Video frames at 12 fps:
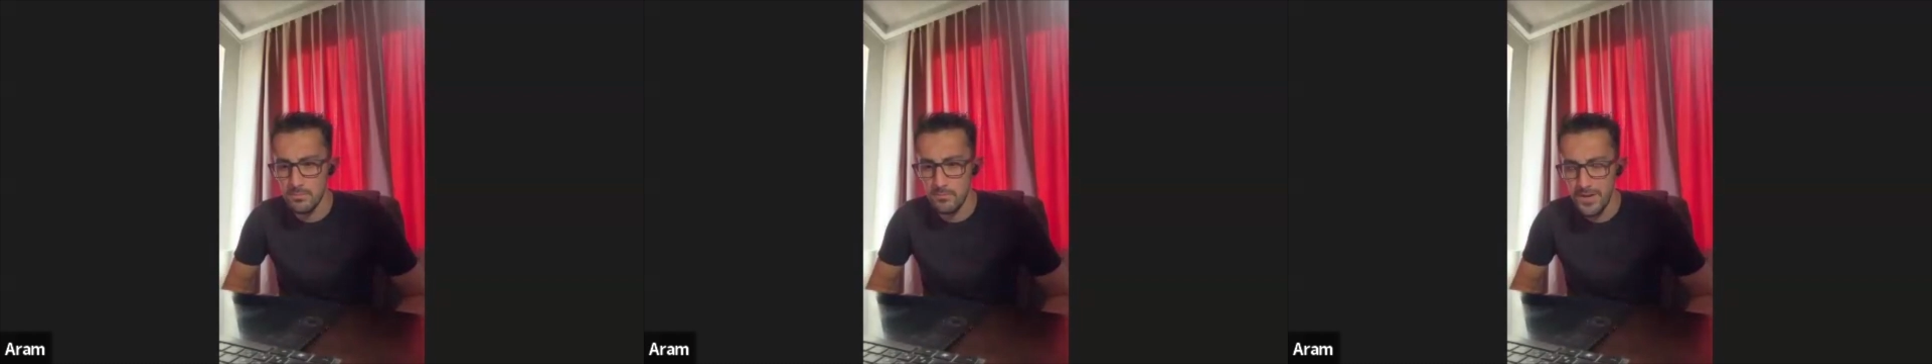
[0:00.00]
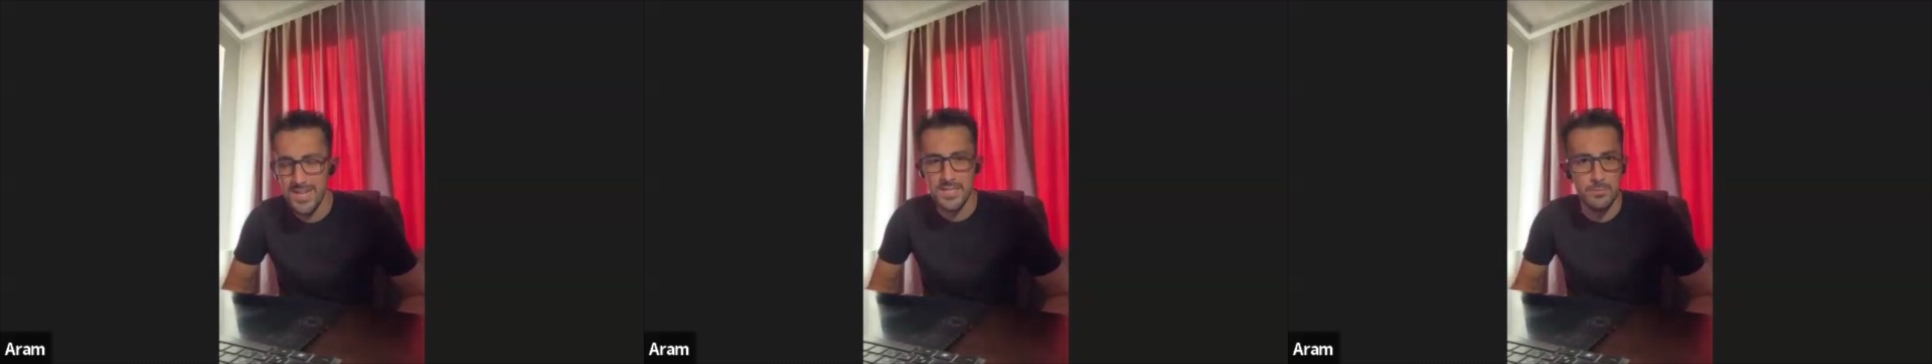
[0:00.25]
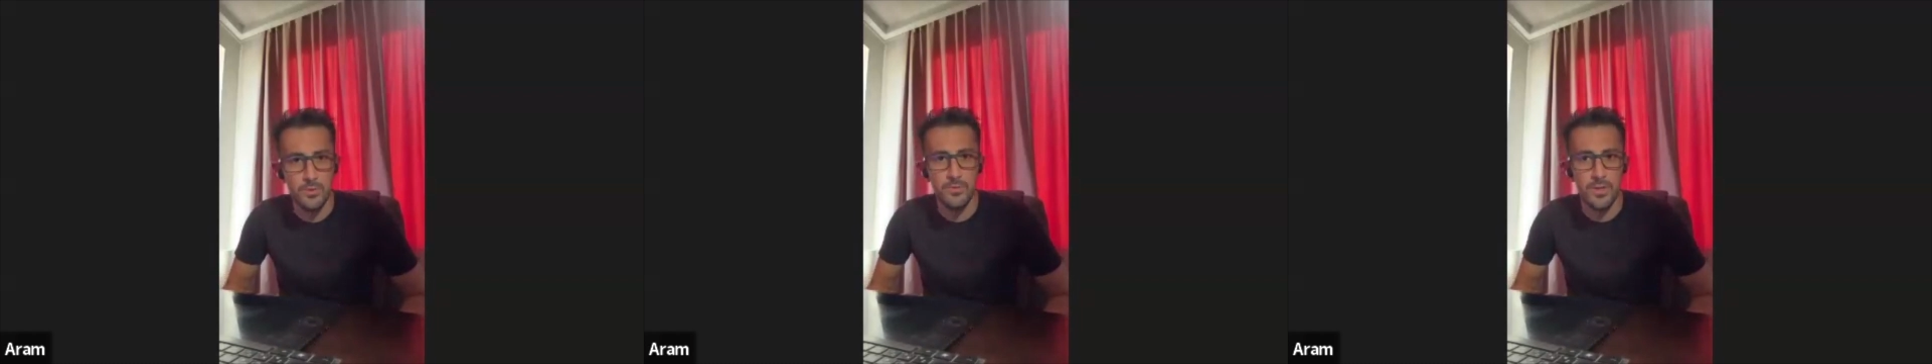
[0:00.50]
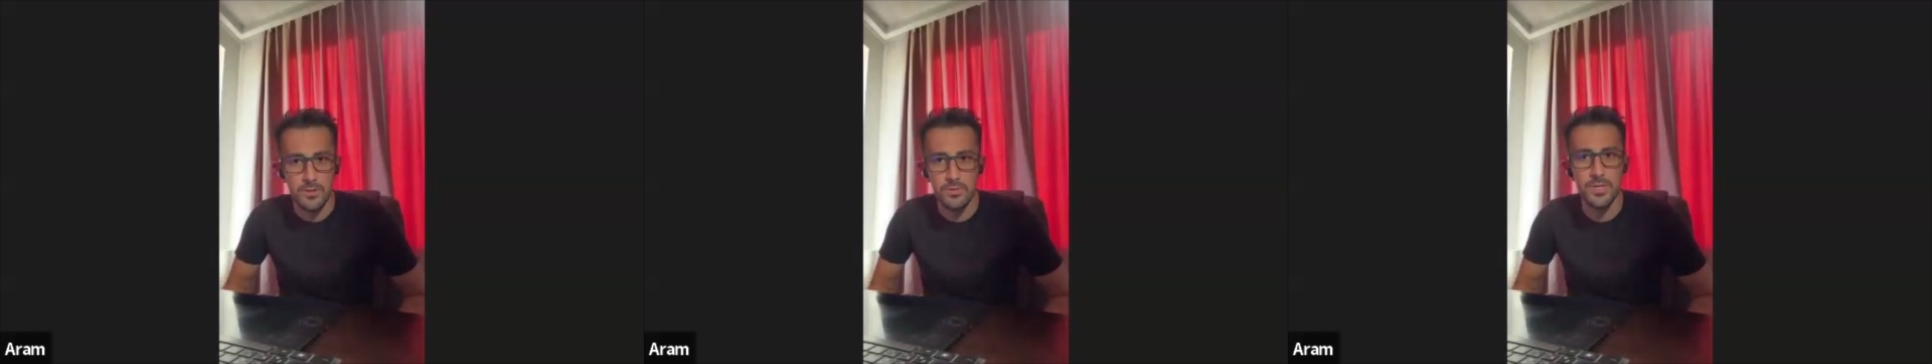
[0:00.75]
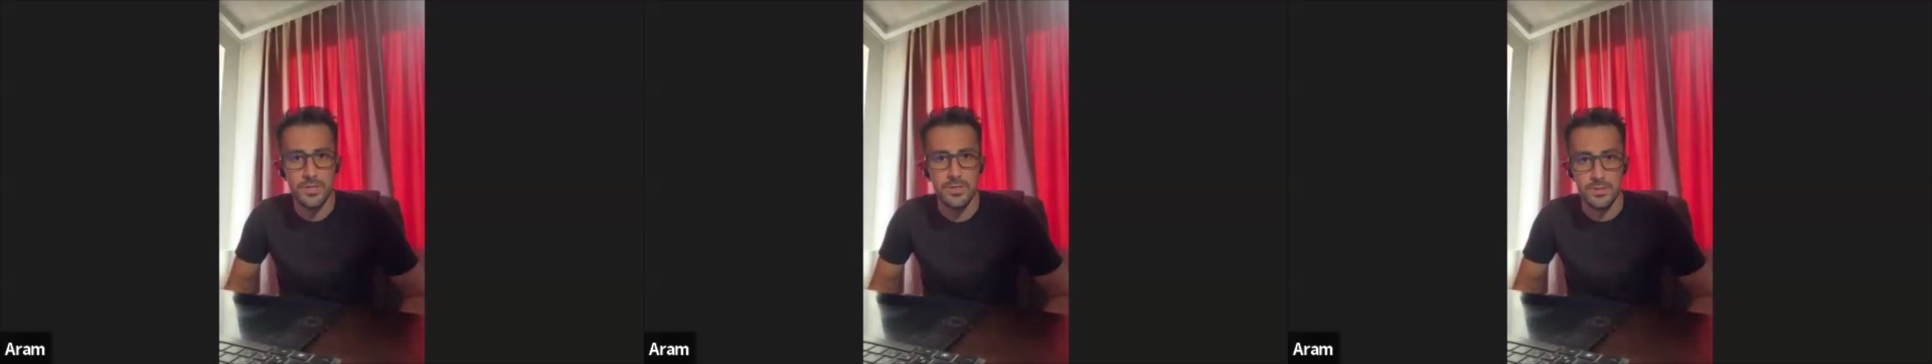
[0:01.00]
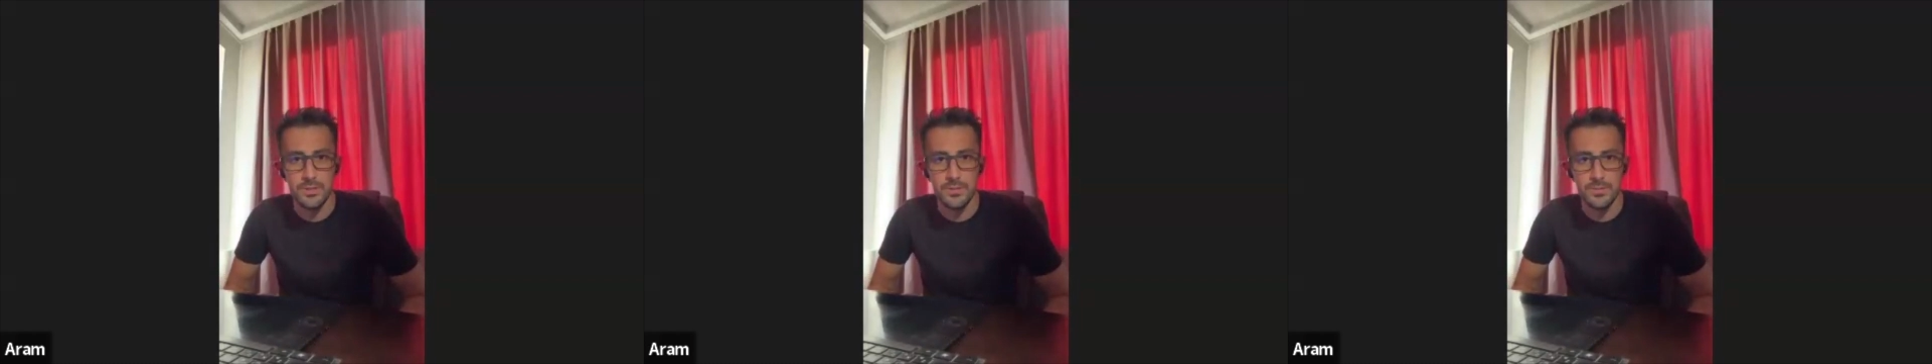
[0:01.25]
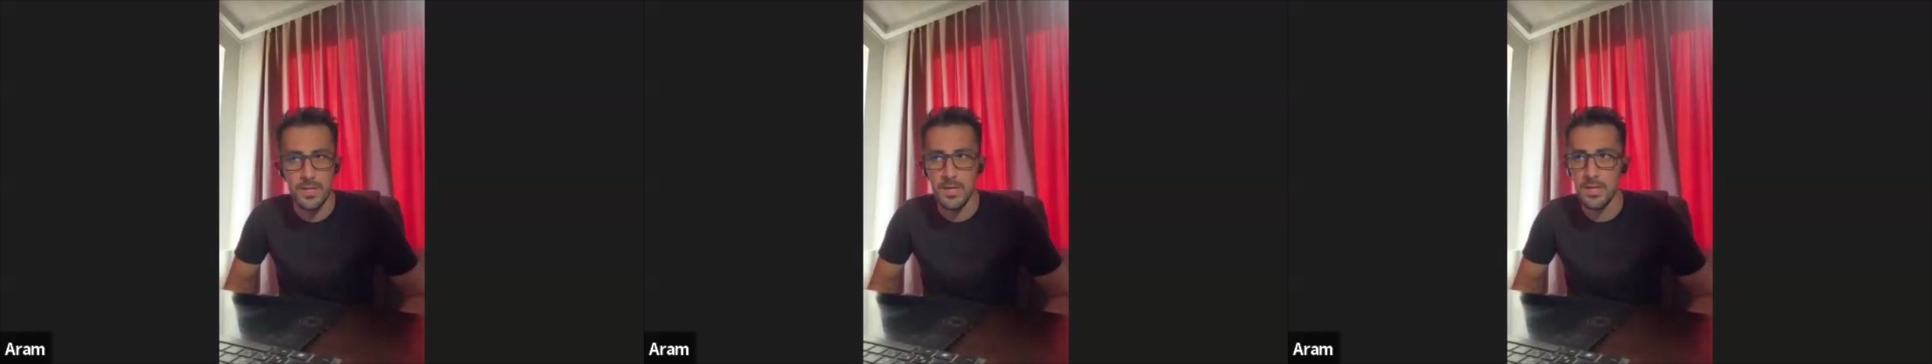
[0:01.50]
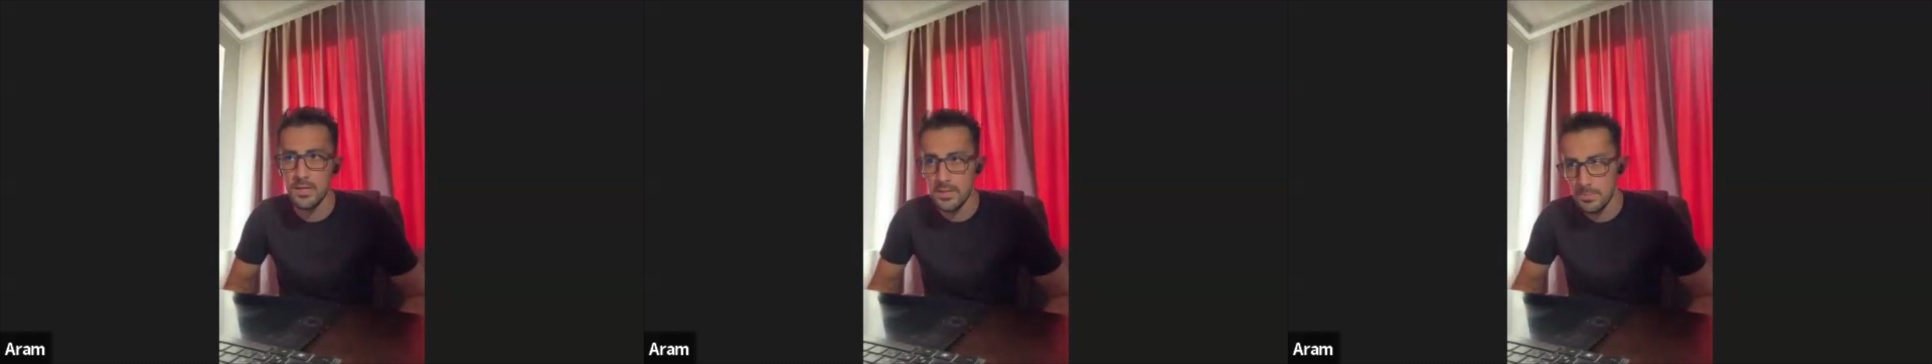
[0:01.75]
fast-moving creatures
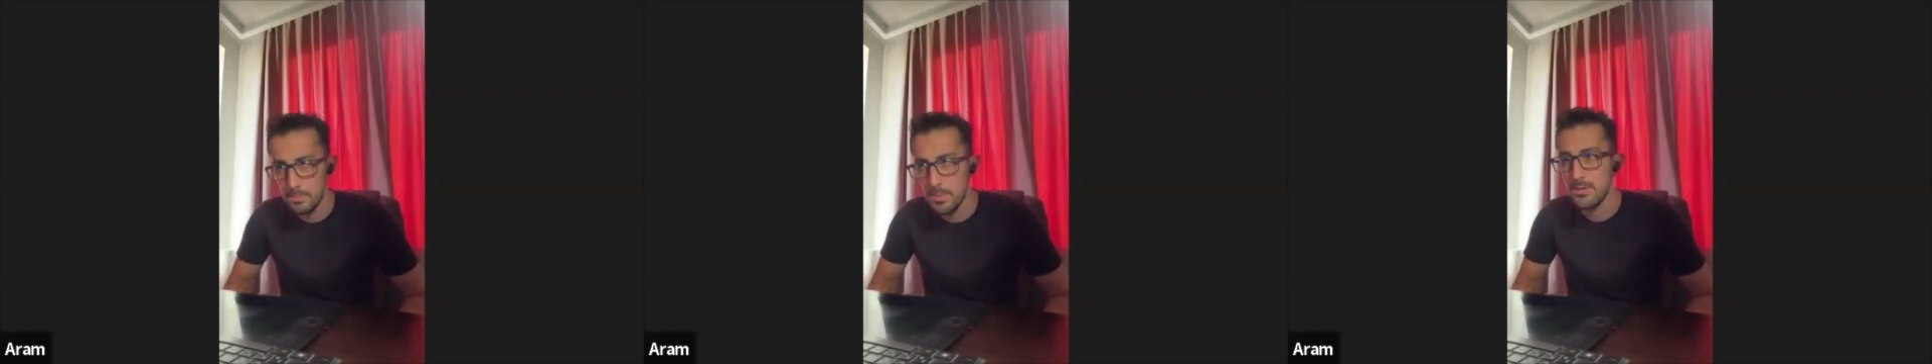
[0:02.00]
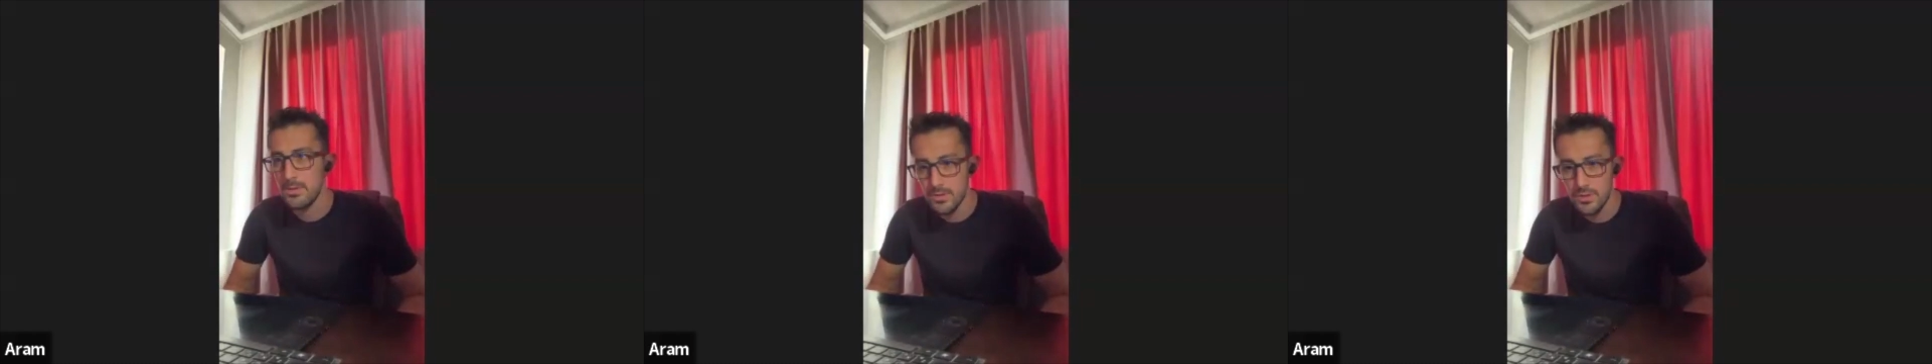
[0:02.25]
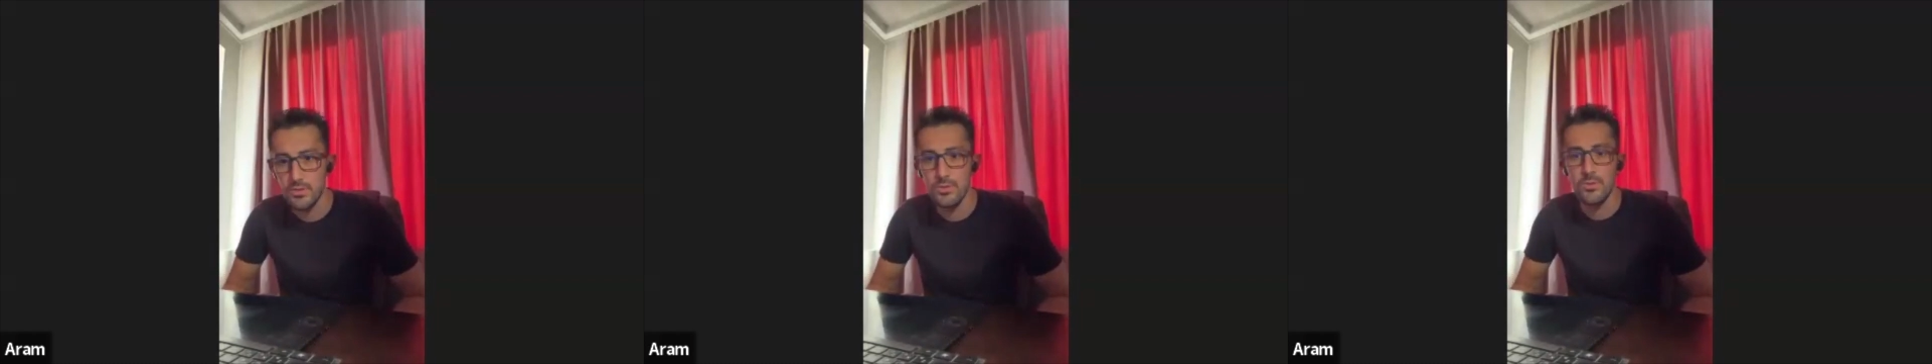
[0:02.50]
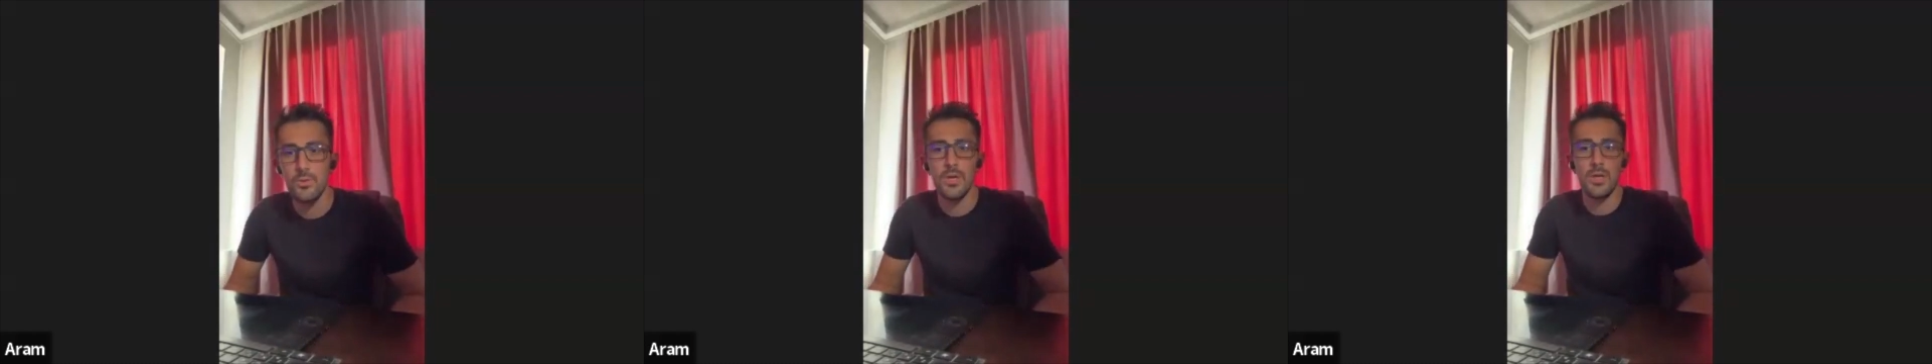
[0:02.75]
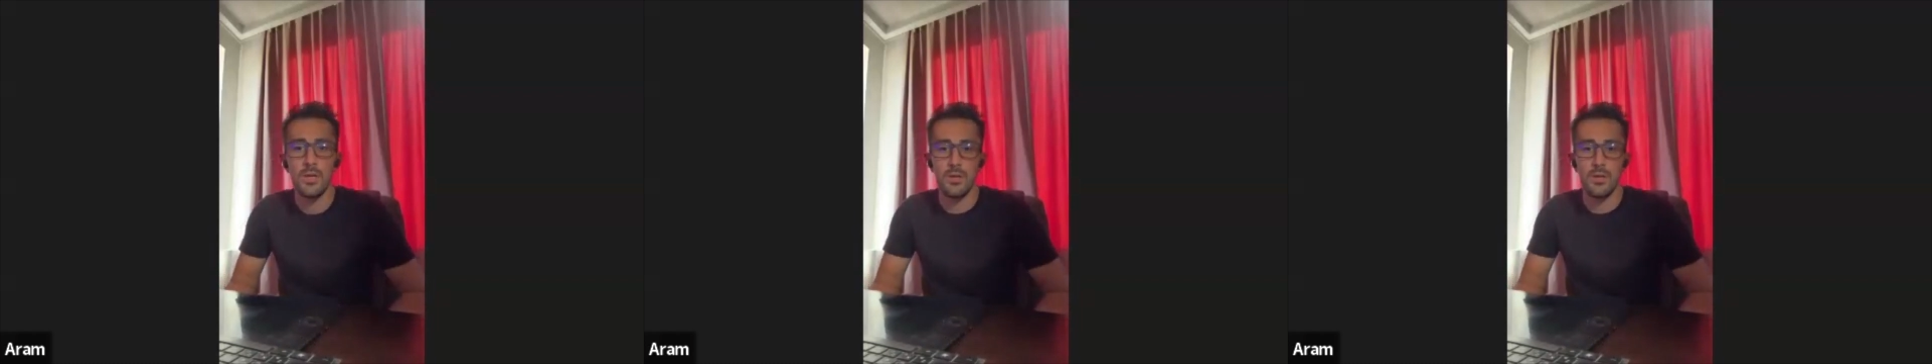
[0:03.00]
compared to